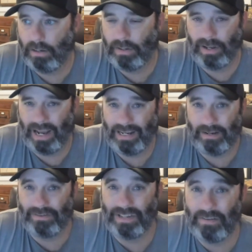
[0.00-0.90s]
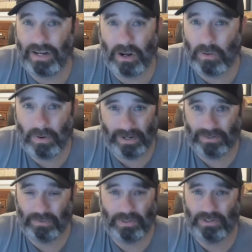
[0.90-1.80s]
the idea of 70 home
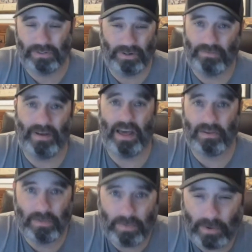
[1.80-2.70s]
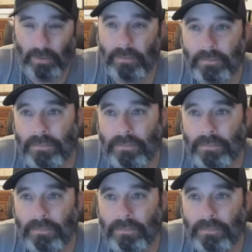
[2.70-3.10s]
runs was just unfathomable.